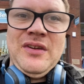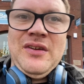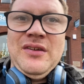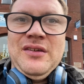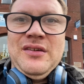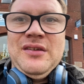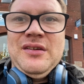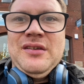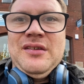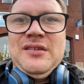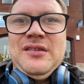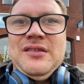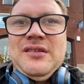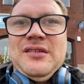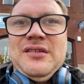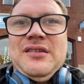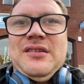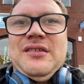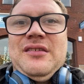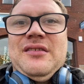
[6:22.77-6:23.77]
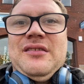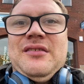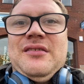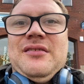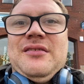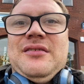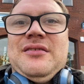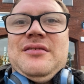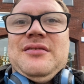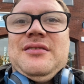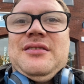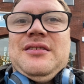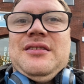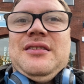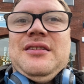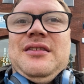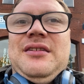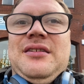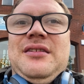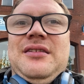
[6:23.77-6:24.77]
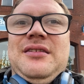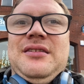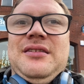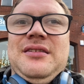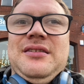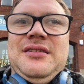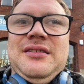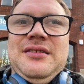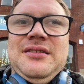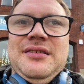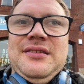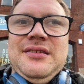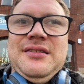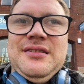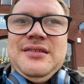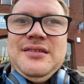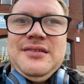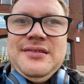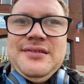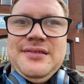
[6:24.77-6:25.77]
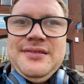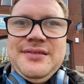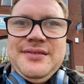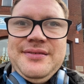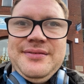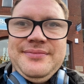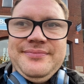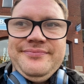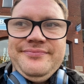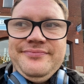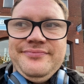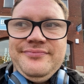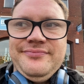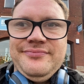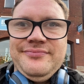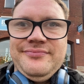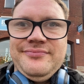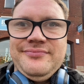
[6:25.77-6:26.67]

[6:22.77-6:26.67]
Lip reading: No one is speaking in this clip.